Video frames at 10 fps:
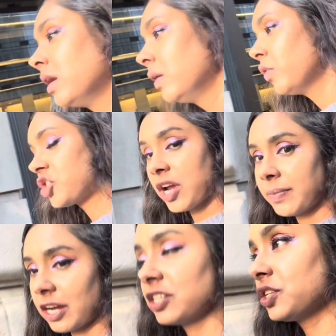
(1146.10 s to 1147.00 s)
which I'm
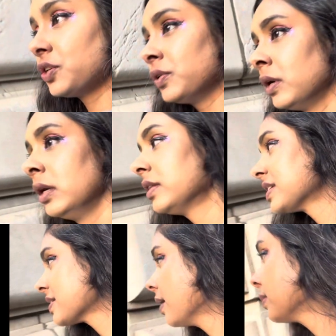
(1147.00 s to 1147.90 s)
not gonna do this
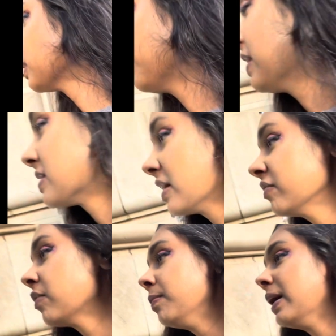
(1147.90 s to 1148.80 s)
time. I'm gonna play it safe,
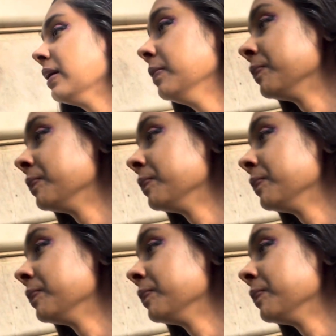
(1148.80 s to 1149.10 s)
but